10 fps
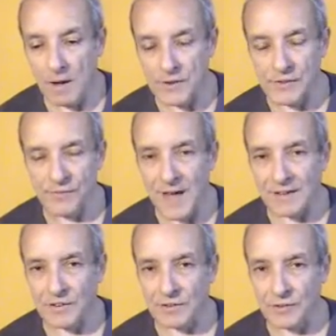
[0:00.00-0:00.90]
as the
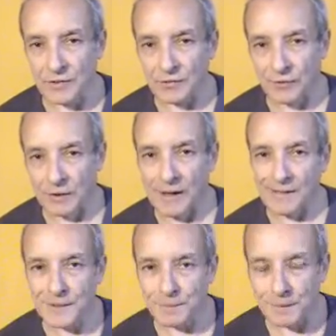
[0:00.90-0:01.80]
factors of
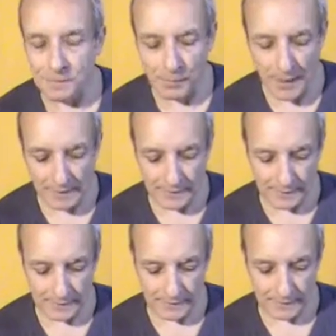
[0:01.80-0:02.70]
enlightenment
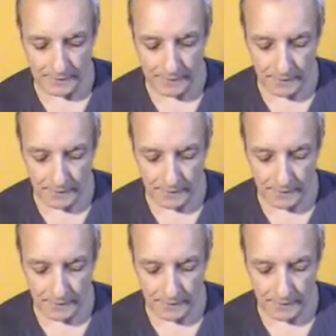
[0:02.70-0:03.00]
practice,